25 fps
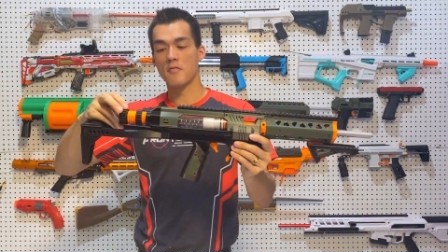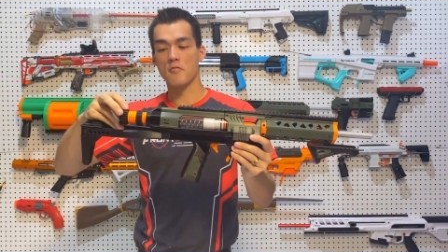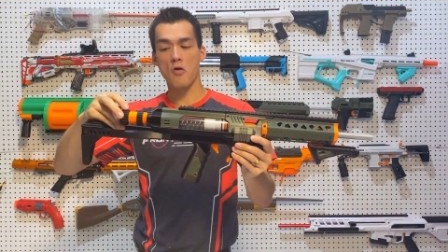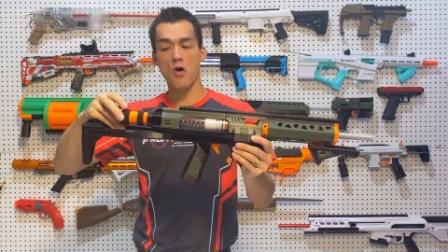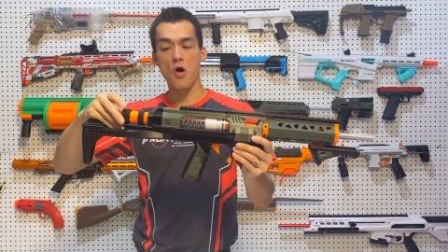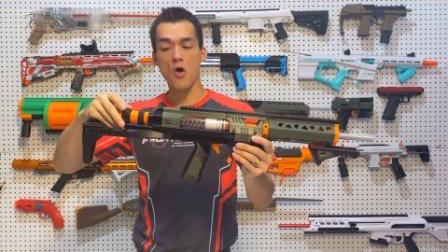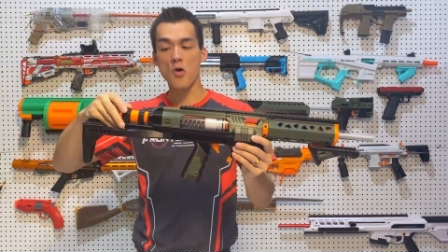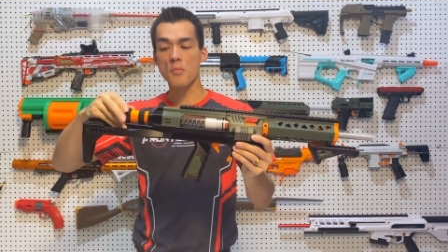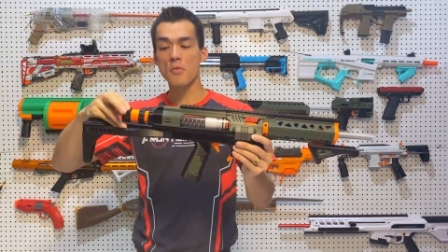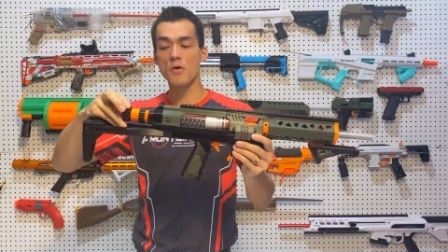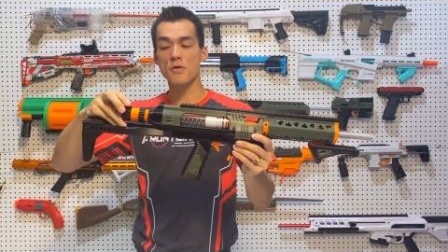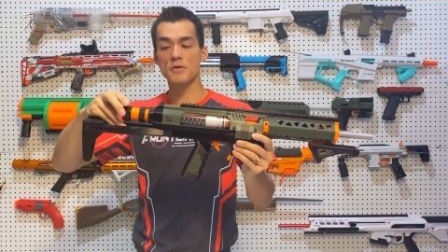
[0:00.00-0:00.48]

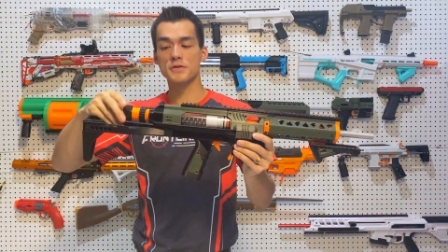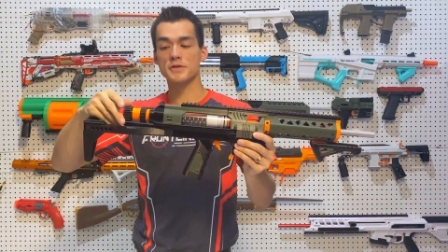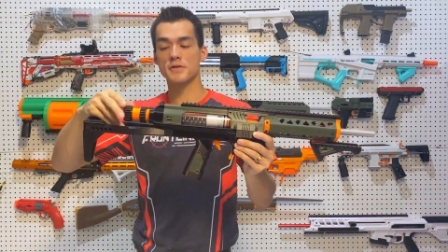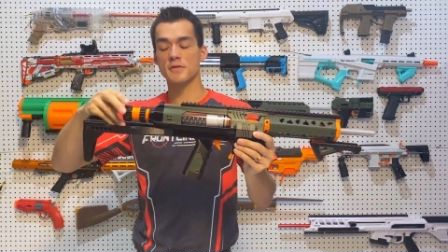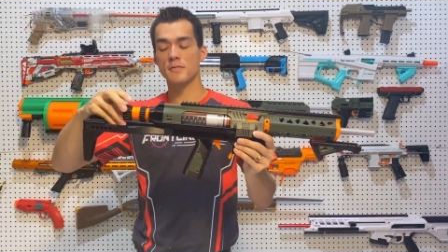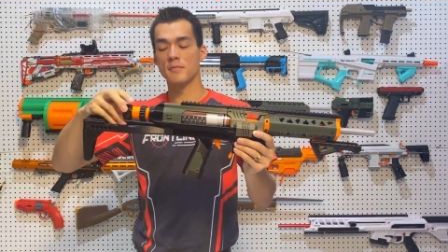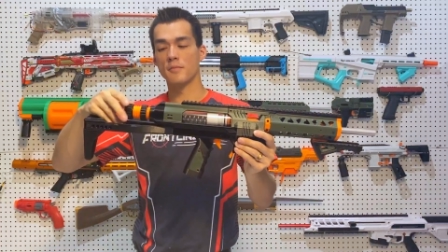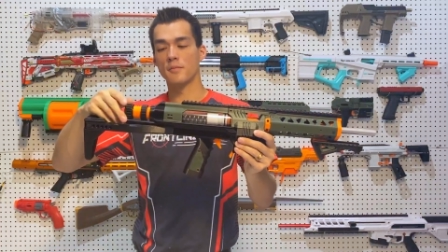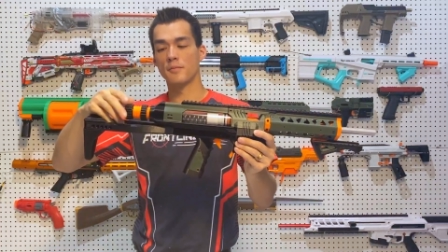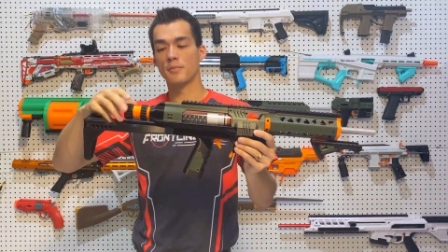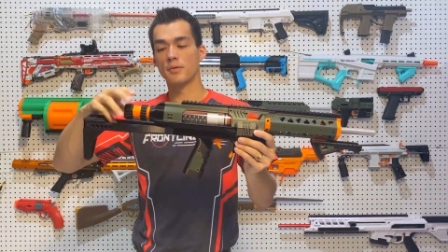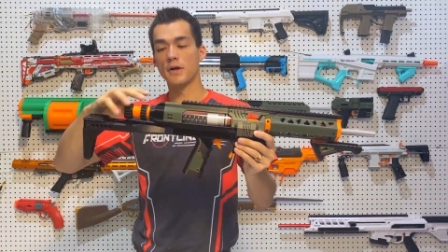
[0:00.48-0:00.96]
almost
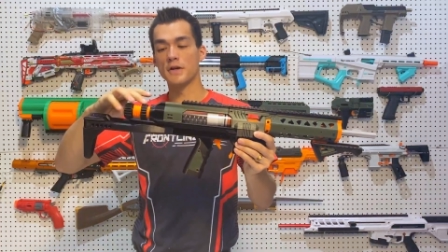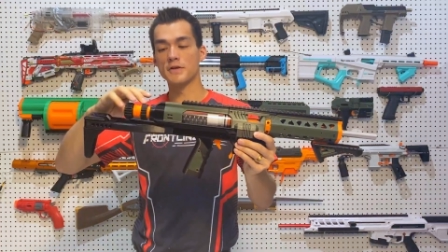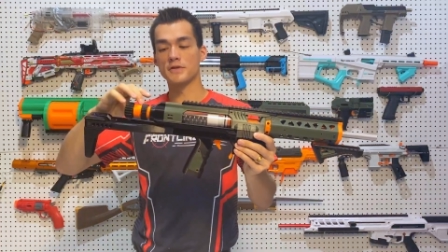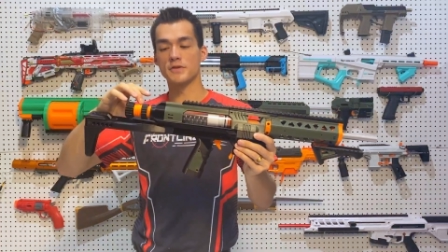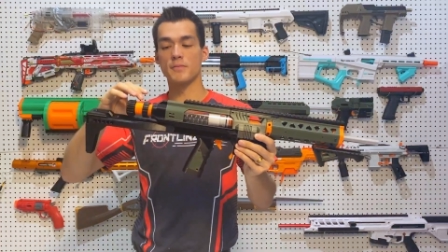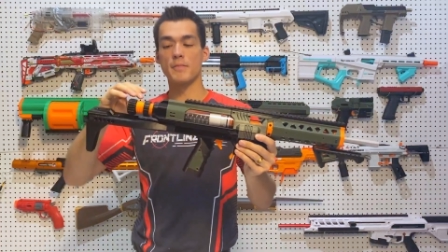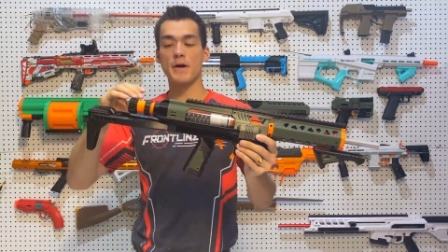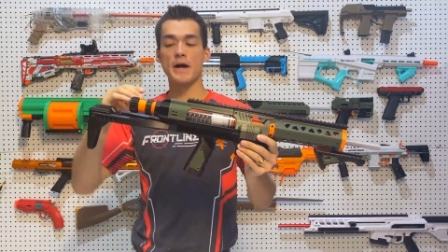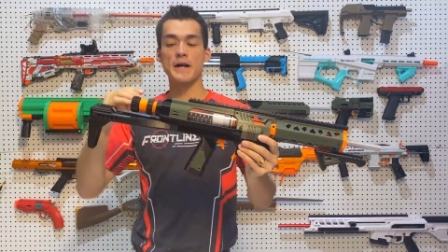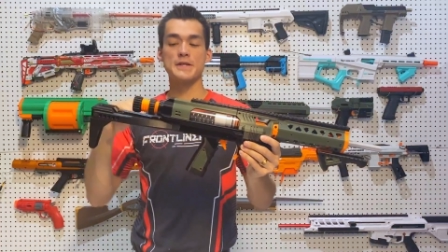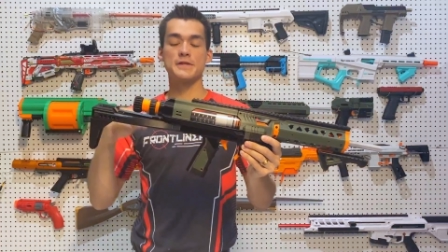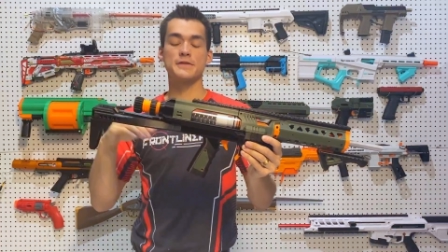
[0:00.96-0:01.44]
plus
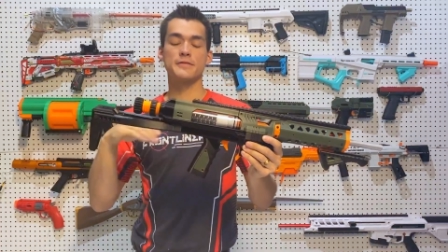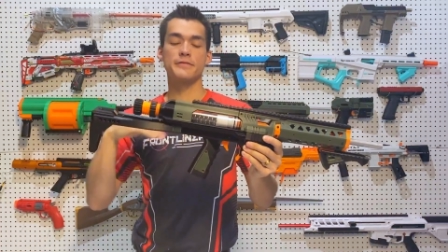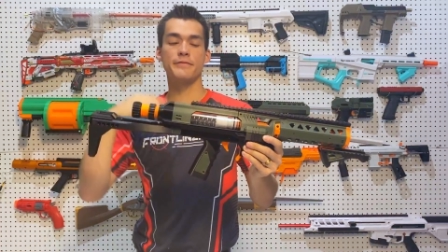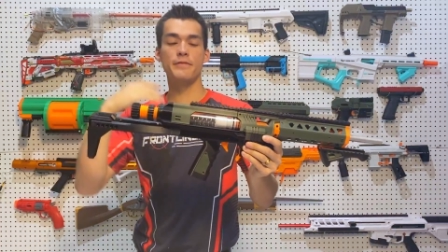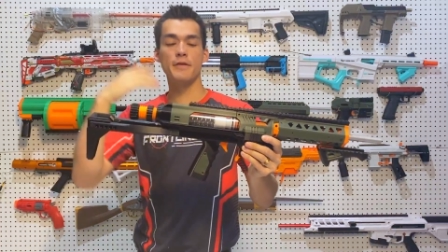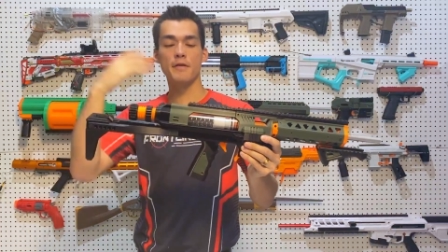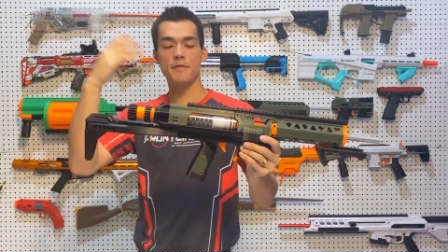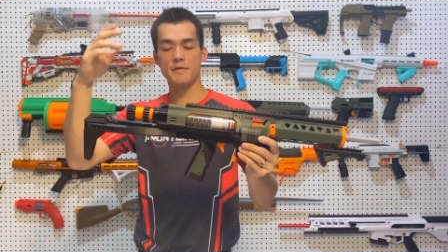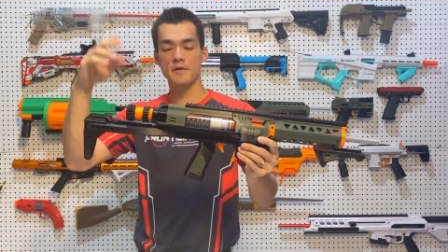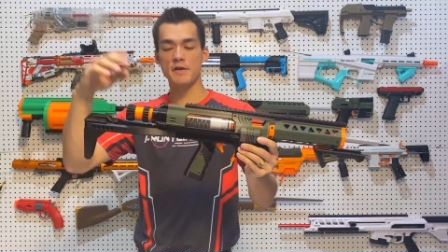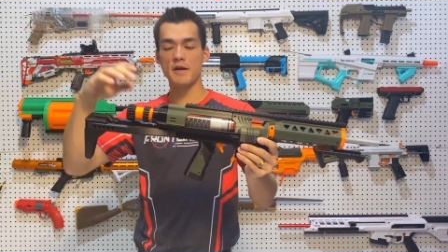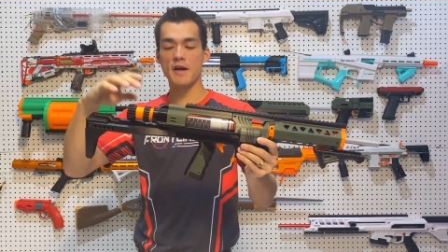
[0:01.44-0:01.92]
or minus
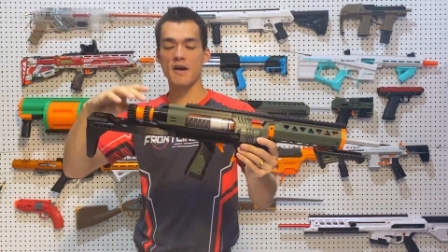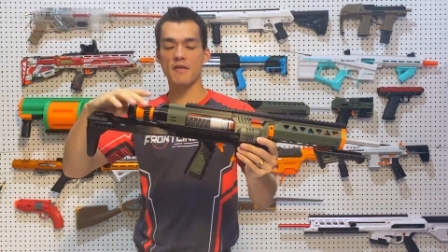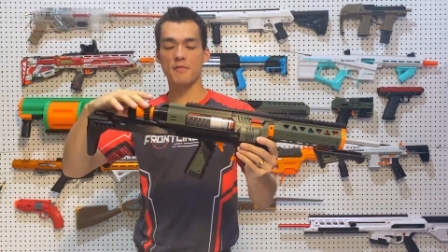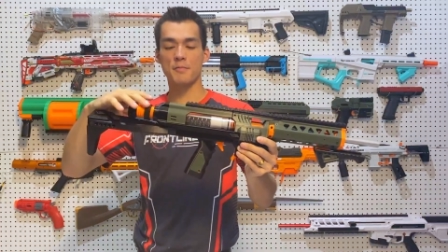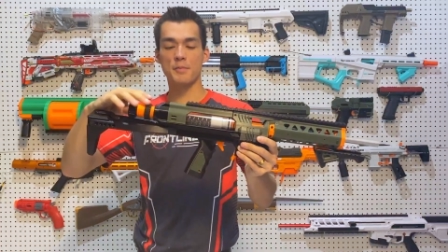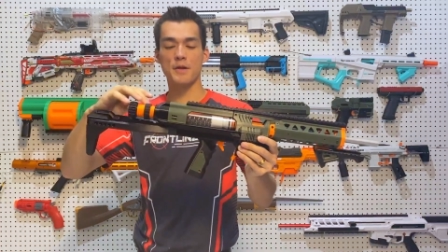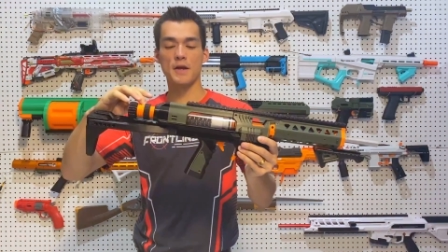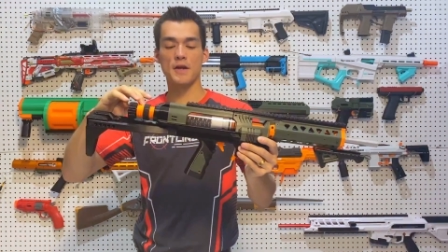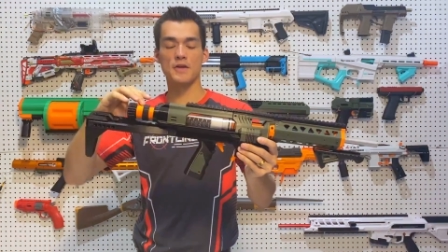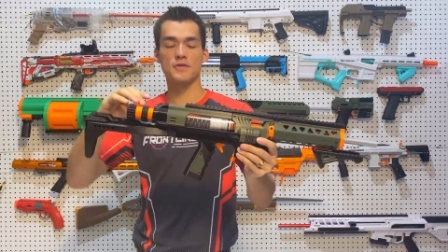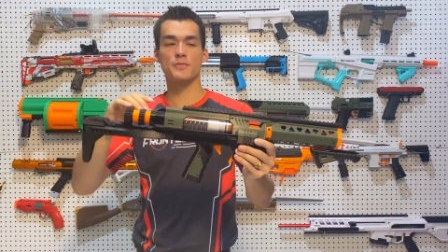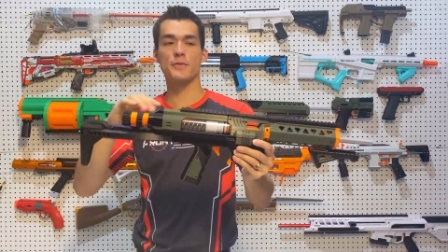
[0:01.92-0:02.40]
50
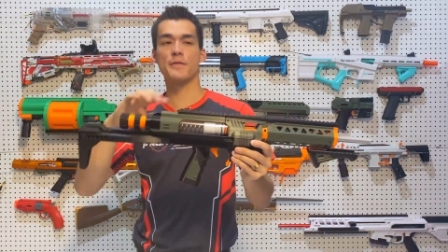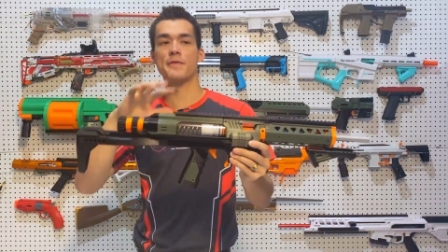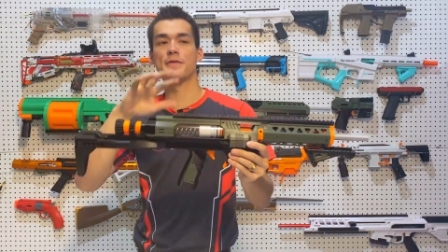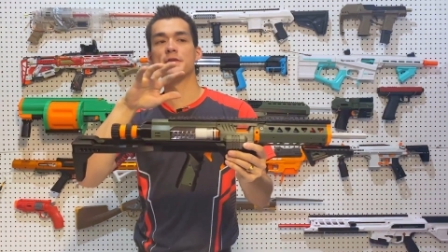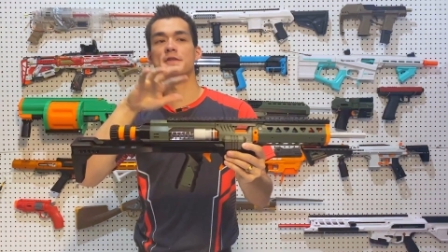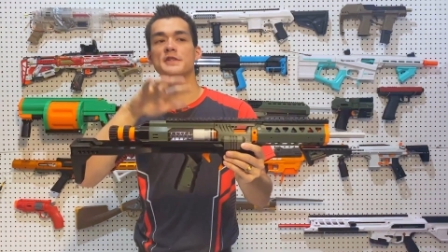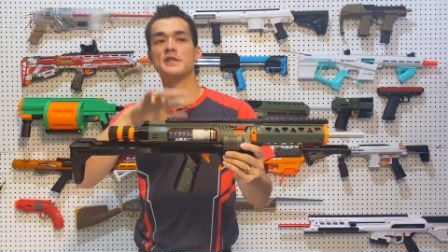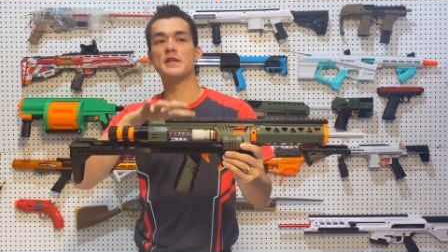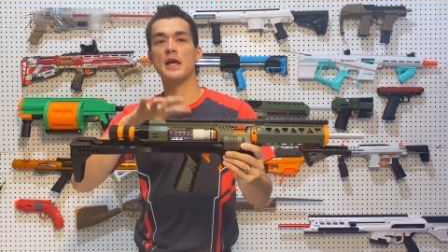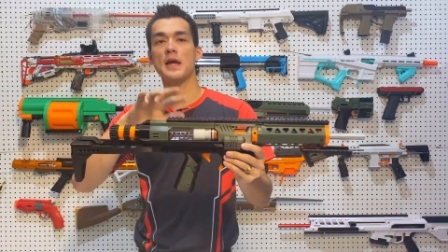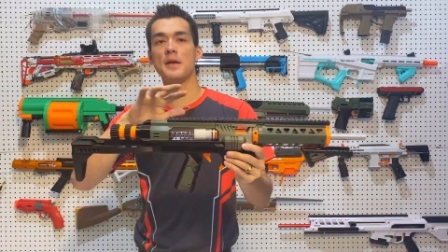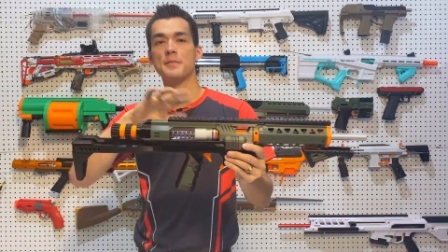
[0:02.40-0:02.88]
FPS with the
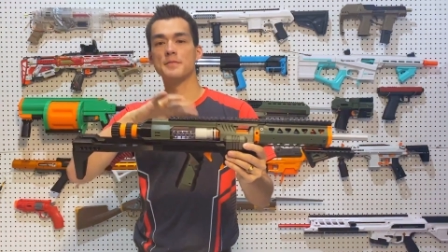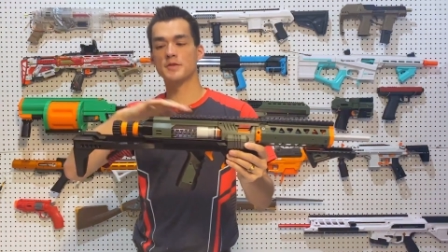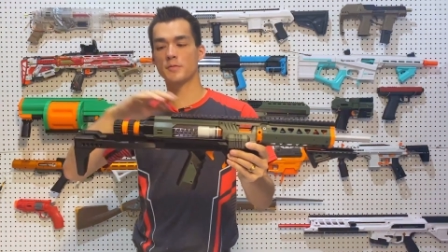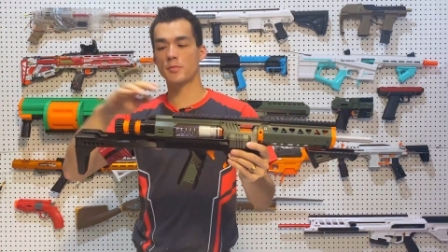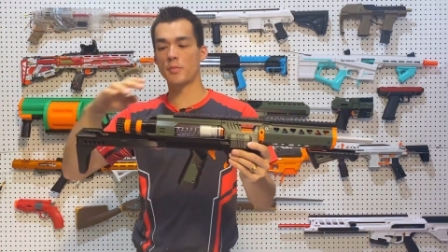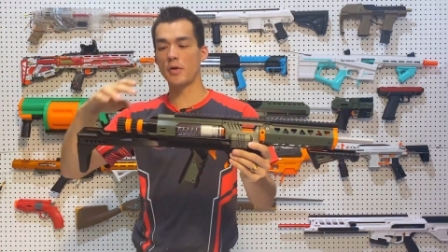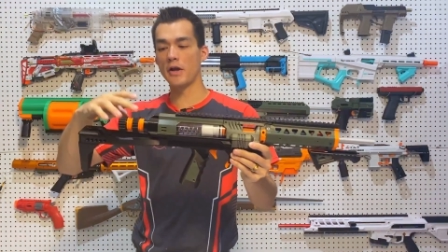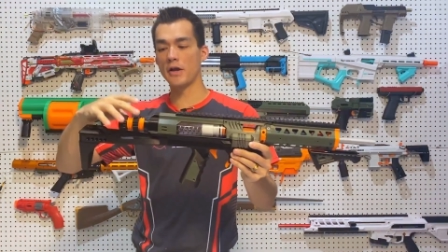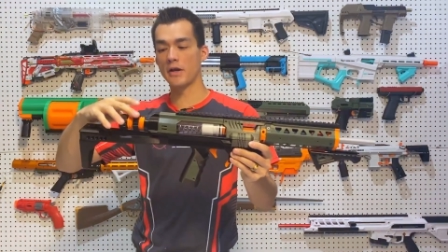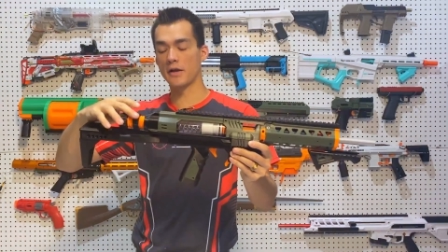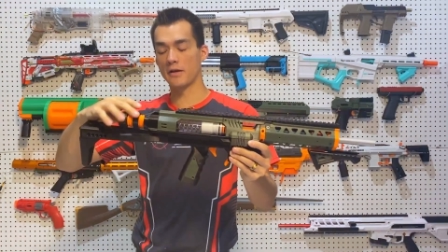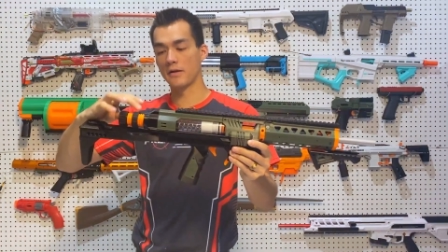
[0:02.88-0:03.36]
same
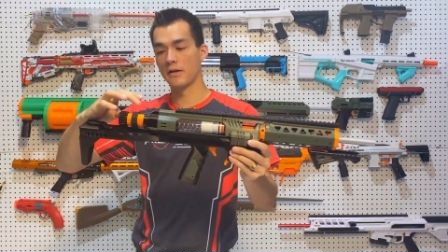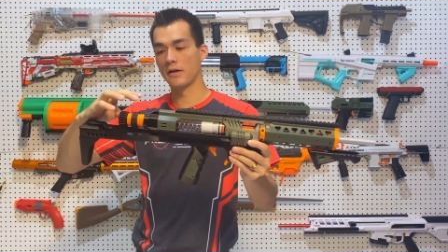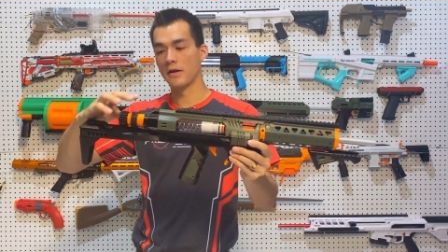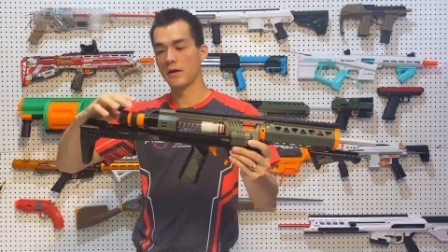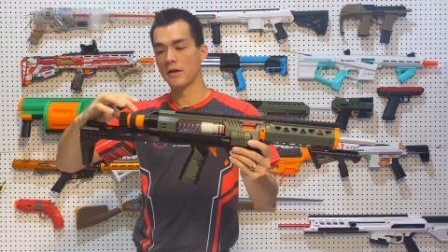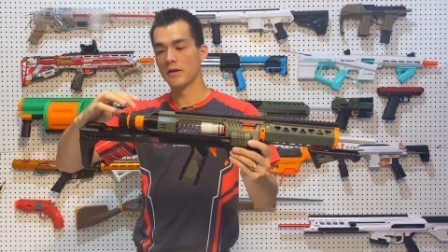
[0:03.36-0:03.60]
spring.